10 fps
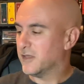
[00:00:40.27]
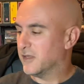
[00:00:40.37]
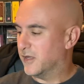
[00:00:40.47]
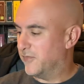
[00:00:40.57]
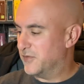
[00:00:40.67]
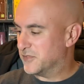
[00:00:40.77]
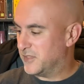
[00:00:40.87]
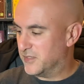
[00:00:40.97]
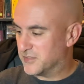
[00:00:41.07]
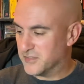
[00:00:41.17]
Obviously,
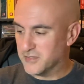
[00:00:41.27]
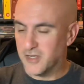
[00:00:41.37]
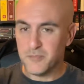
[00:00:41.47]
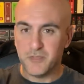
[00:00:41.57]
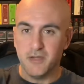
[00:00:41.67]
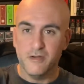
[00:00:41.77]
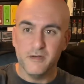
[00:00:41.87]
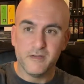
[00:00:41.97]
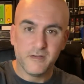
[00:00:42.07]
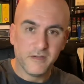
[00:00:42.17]
this has not been
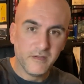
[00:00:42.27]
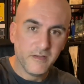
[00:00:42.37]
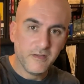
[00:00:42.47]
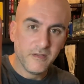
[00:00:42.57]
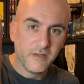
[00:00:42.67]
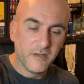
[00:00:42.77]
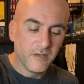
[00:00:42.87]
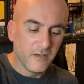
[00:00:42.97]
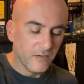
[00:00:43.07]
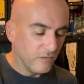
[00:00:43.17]

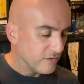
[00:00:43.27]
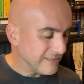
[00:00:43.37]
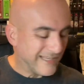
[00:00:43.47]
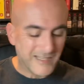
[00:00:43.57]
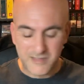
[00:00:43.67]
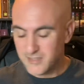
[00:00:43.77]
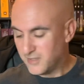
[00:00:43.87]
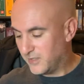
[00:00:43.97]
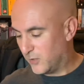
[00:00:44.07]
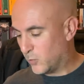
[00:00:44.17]
looked at
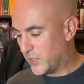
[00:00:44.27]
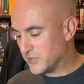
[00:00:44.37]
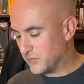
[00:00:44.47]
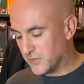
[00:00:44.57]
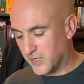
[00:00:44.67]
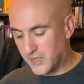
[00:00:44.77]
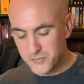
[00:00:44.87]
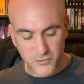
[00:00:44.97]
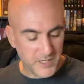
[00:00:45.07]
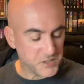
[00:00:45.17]
in quite some time,
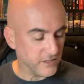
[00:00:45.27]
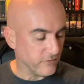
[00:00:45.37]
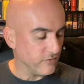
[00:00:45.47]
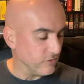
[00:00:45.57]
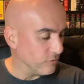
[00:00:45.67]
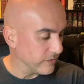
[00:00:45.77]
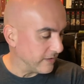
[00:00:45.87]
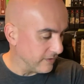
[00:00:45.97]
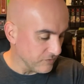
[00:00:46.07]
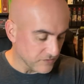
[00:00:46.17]
so actually I don't even know what the
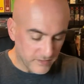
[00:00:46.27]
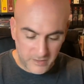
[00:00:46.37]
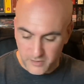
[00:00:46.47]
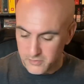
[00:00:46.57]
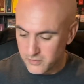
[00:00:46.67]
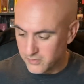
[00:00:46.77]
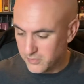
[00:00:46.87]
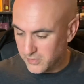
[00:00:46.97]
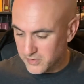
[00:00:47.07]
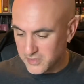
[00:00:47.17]
hell's in here
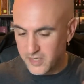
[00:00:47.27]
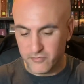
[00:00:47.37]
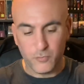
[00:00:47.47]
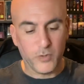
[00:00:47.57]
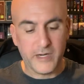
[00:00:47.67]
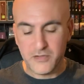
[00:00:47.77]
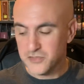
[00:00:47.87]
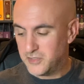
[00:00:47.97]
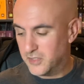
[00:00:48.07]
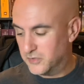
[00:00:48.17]
aside from what I can
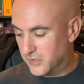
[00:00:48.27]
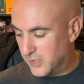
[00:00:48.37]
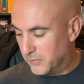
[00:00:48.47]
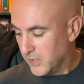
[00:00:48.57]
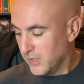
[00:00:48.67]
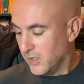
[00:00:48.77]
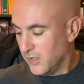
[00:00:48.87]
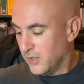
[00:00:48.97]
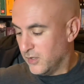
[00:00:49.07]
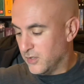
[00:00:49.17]
see on top.
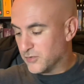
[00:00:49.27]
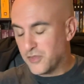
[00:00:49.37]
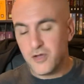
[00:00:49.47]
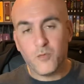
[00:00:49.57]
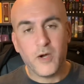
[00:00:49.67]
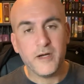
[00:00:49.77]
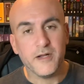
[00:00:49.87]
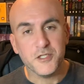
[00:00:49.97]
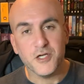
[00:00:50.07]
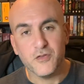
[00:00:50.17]
So I thought, why not
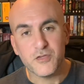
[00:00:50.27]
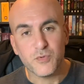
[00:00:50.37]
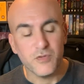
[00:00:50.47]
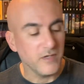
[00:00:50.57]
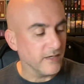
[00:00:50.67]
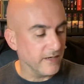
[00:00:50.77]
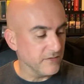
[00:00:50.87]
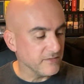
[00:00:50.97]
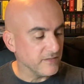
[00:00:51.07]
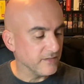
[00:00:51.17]
share this with you
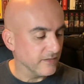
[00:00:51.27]
guys?